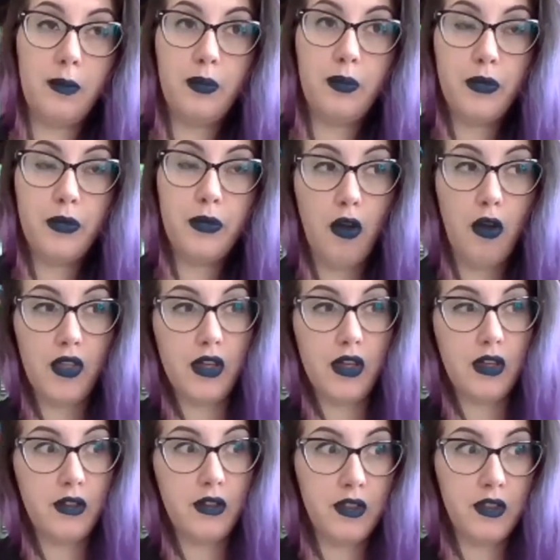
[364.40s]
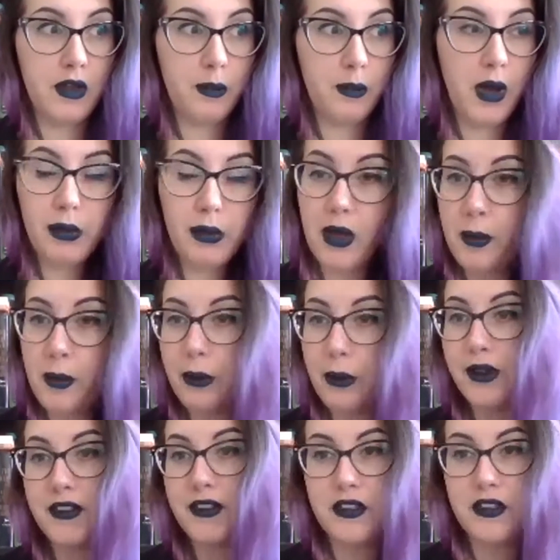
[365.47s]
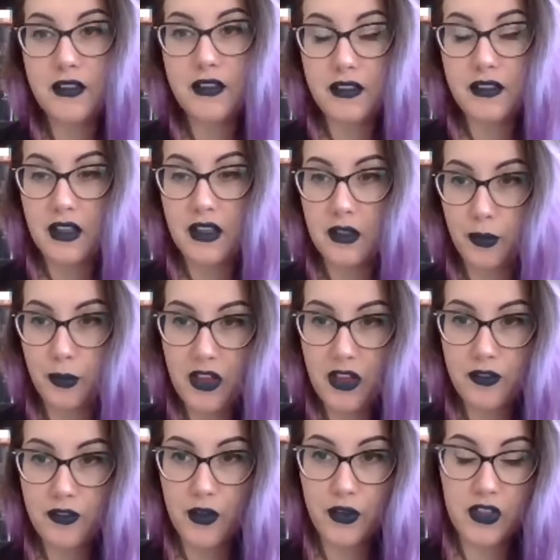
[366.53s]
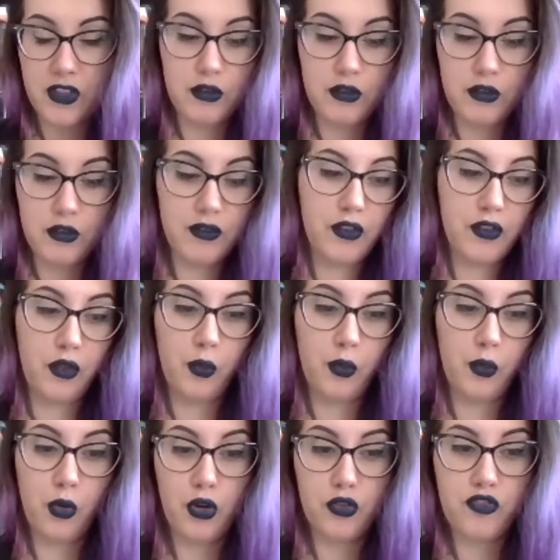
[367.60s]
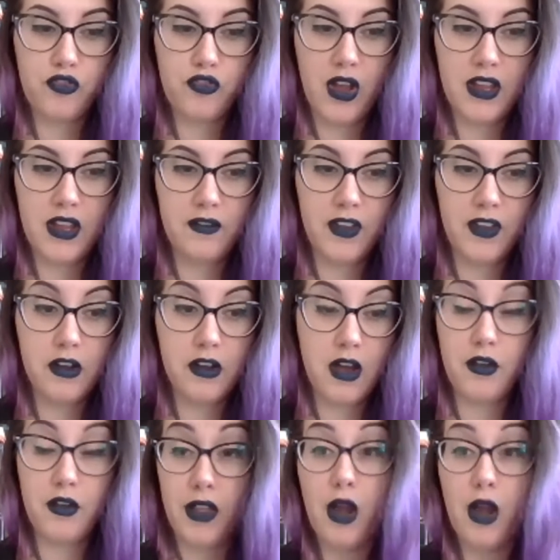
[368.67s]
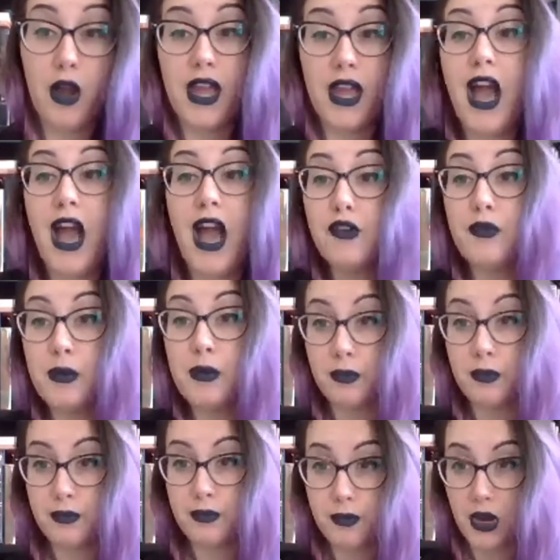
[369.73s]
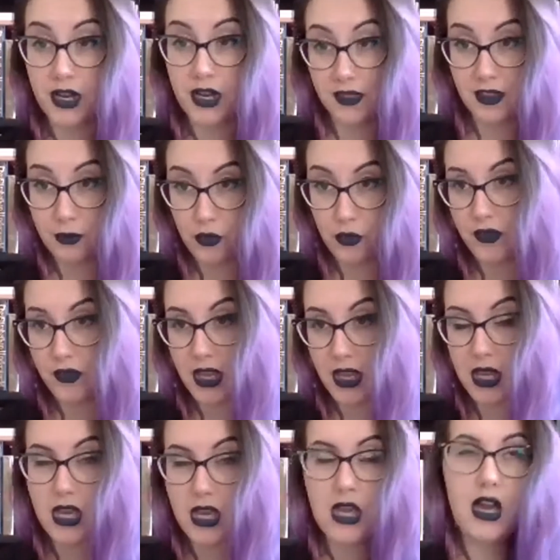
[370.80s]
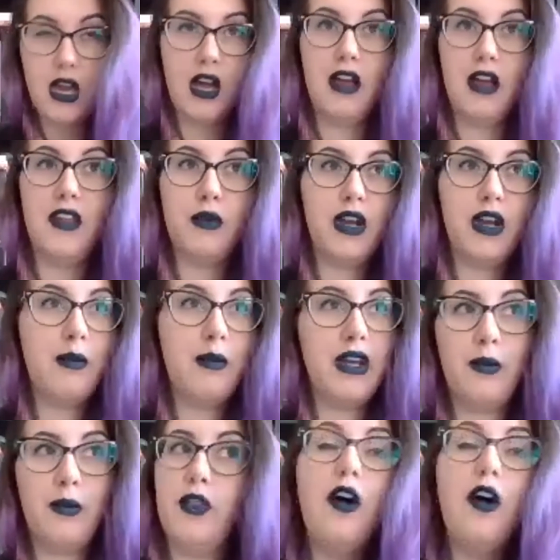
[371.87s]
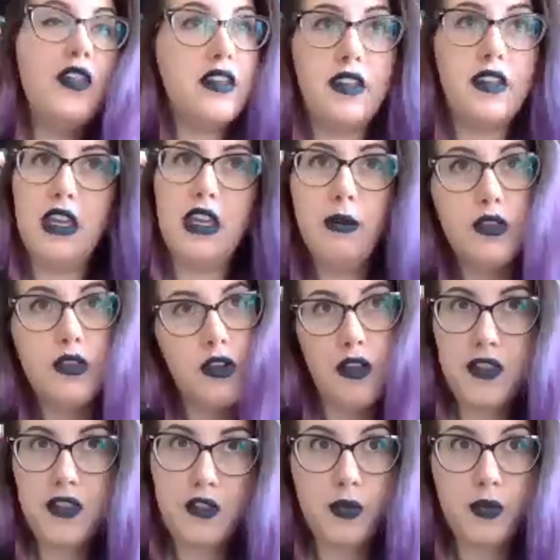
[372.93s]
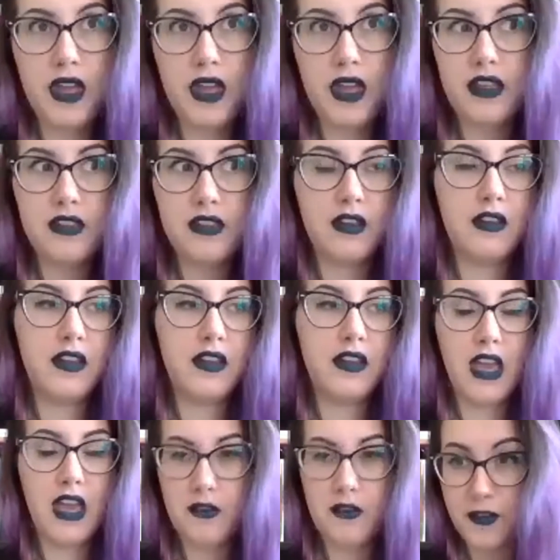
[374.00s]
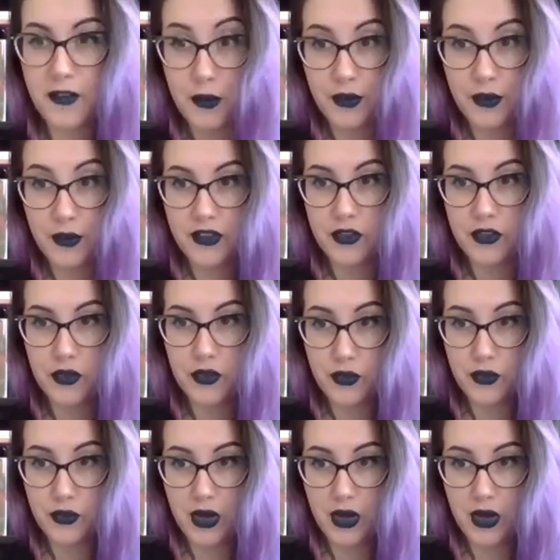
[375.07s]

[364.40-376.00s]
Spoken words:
all the publicists and the press folks at Universal were trying to figure out, like, okay, how do we market this movie? They were coming up with all these schemes and all these ways to get folks to